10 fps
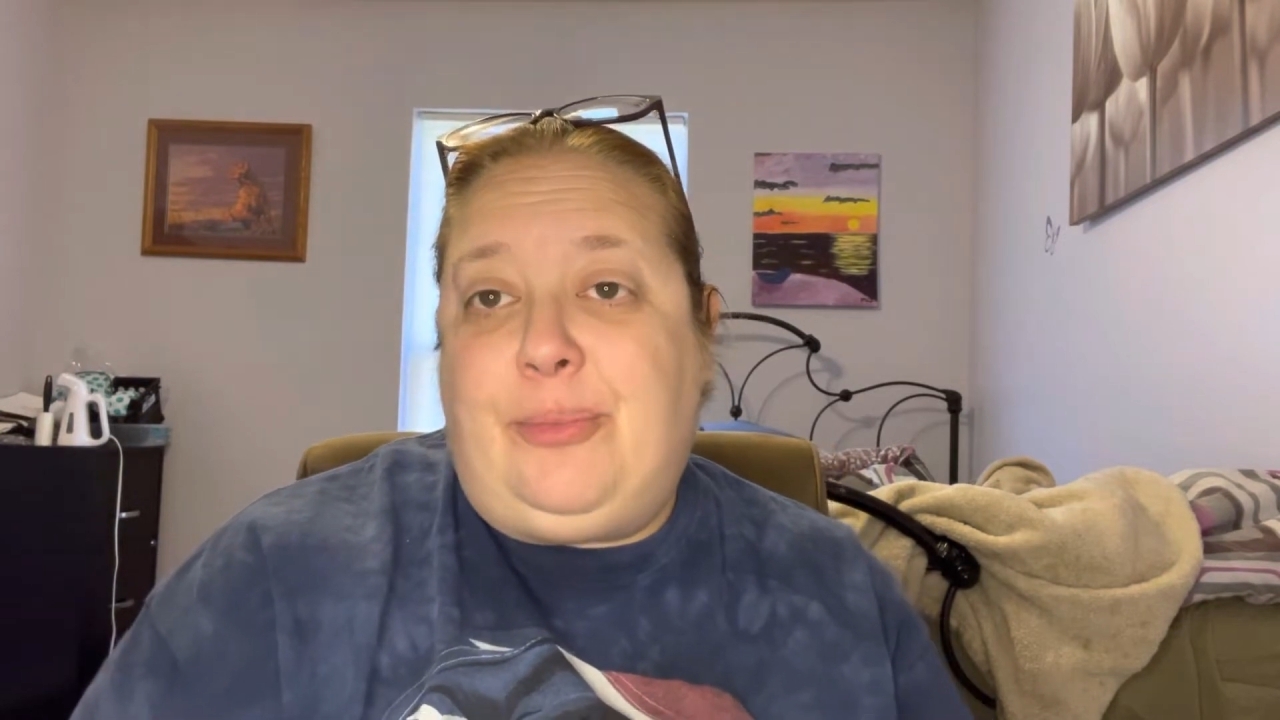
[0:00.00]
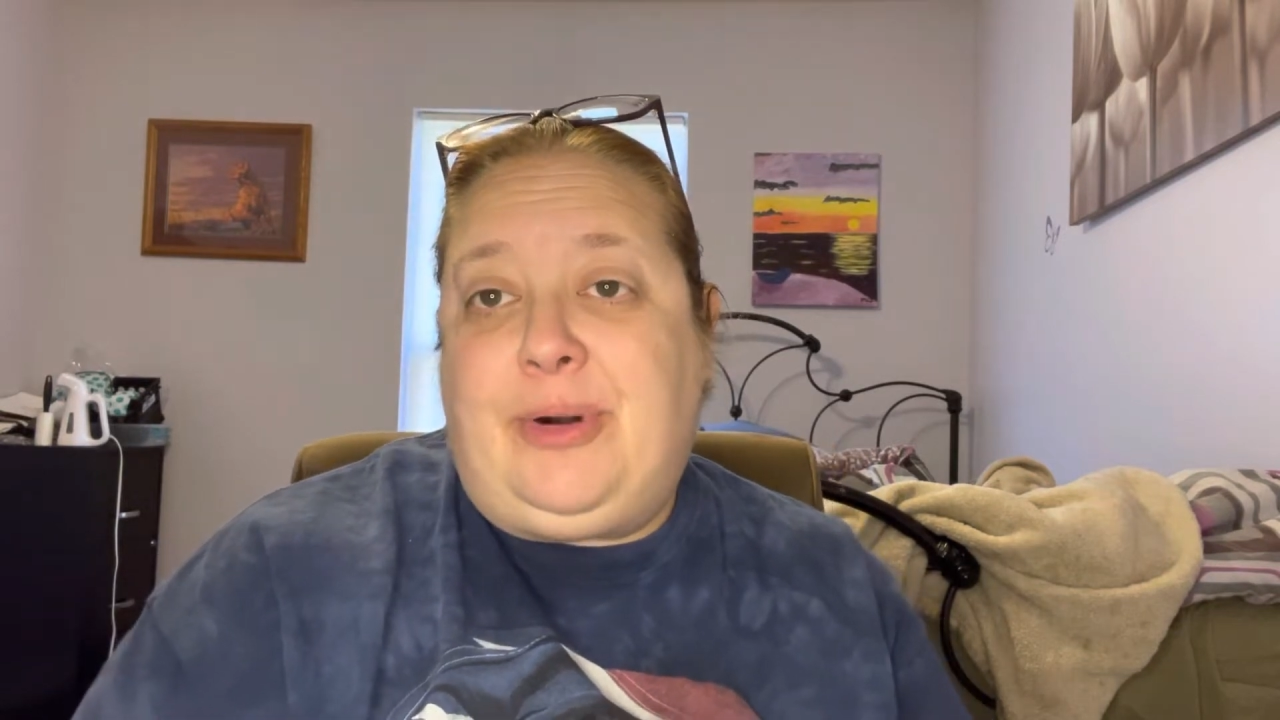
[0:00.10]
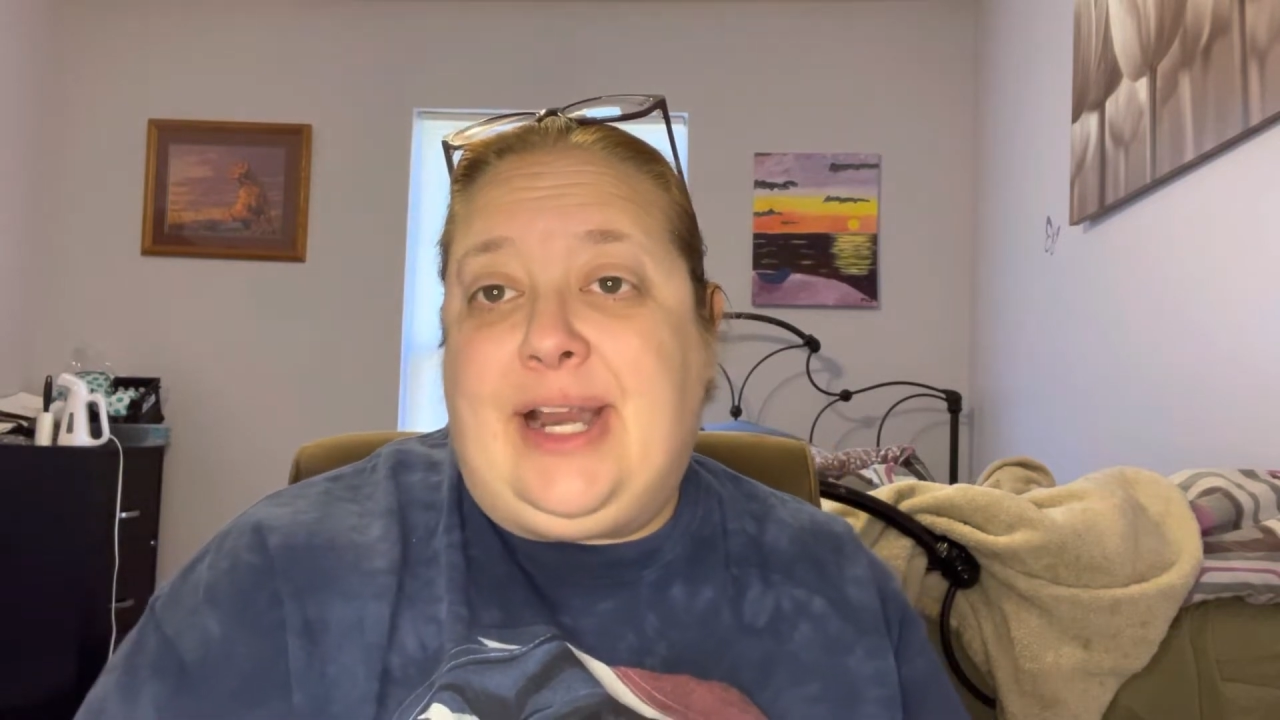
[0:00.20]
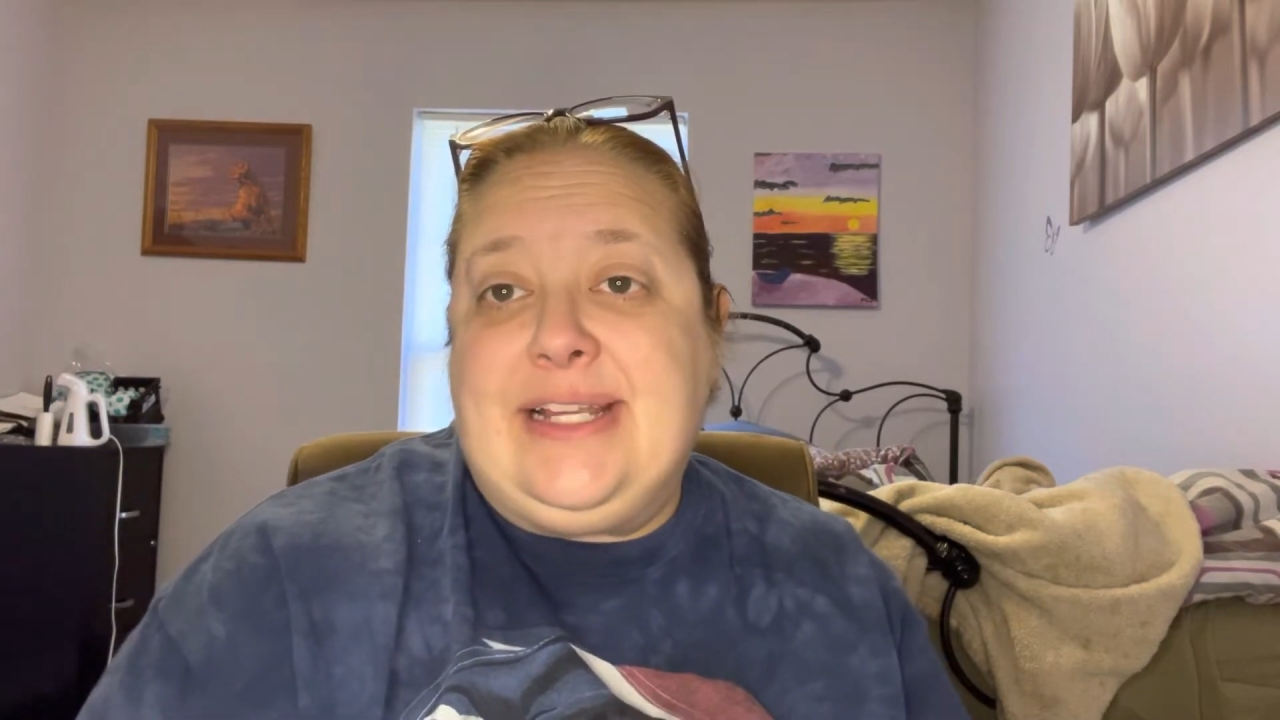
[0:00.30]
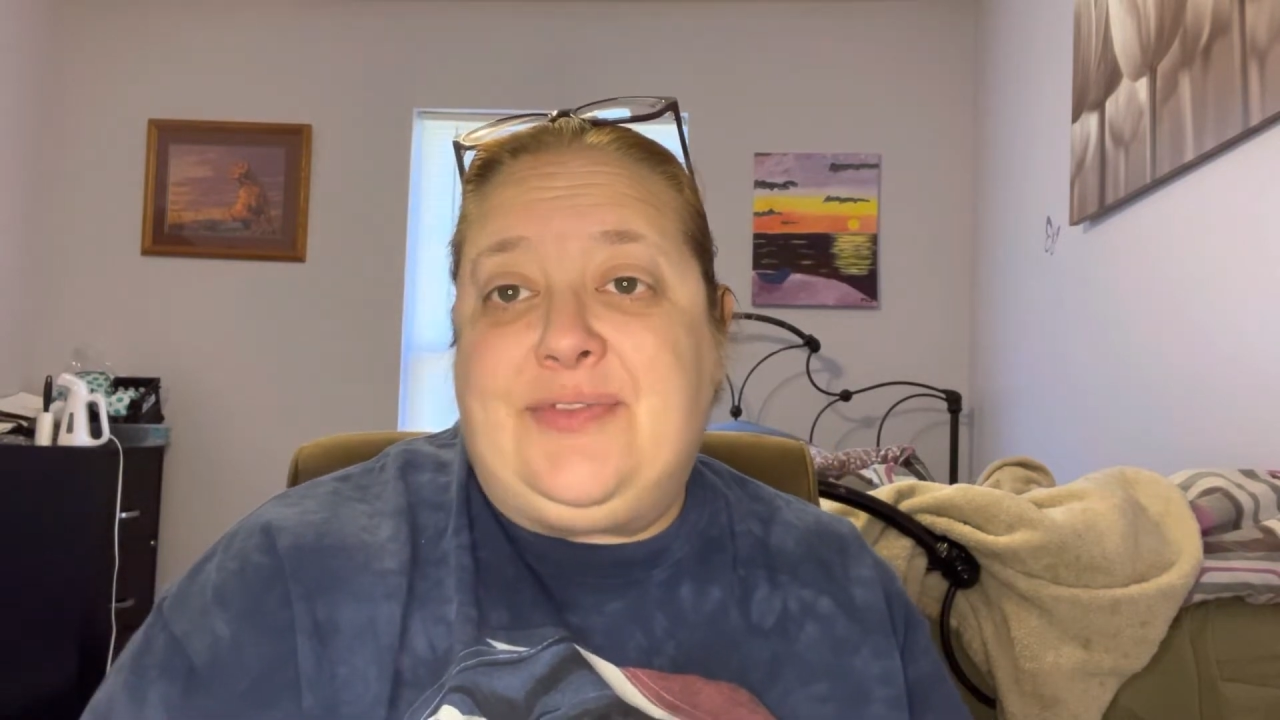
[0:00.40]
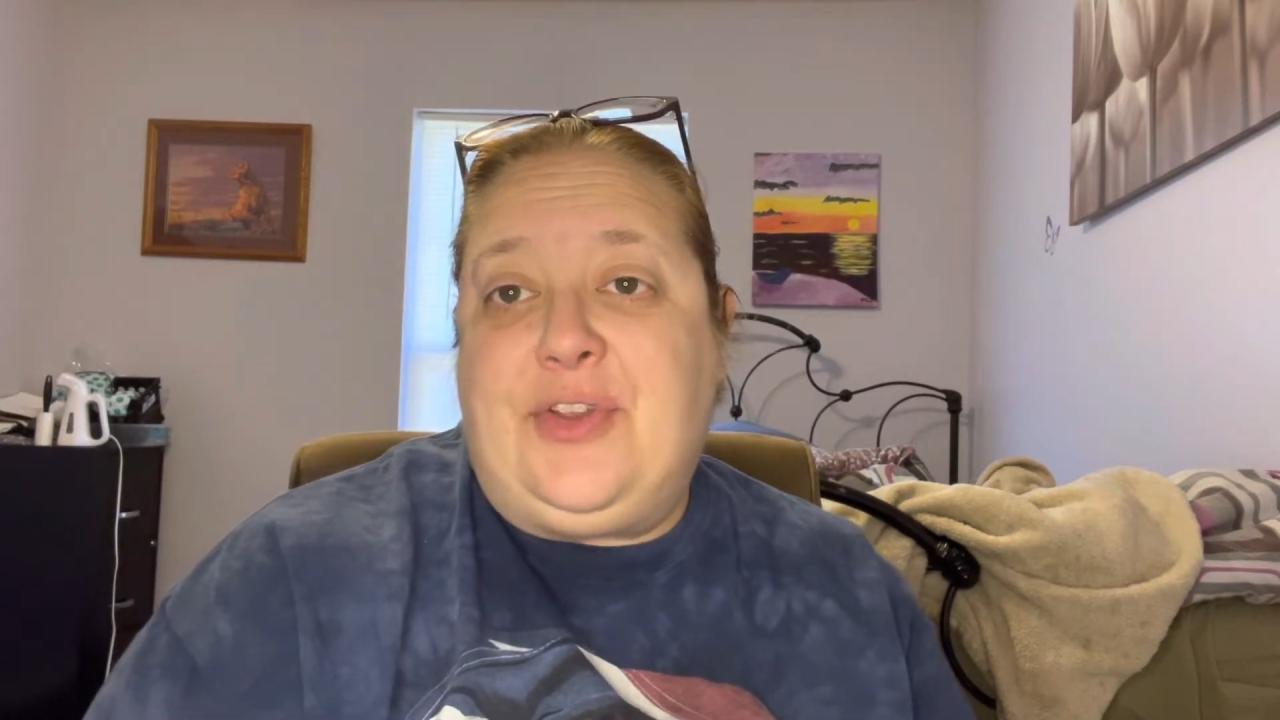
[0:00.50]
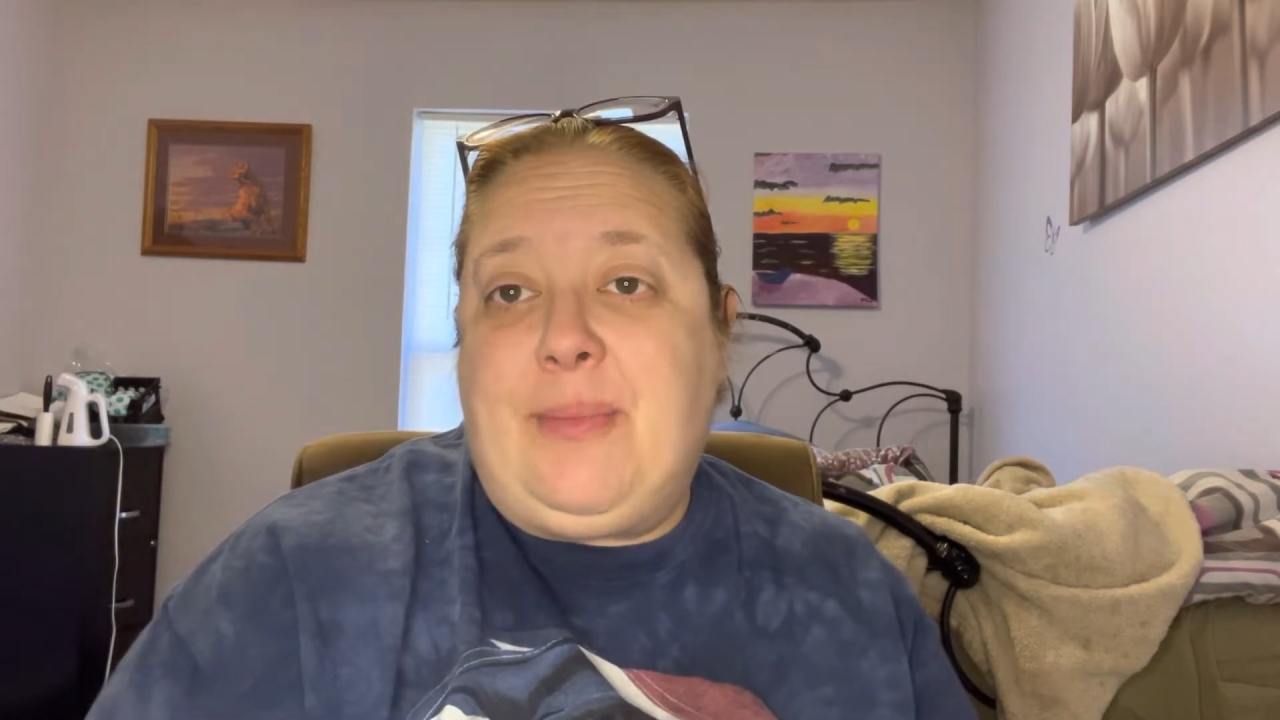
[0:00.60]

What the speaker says: price for the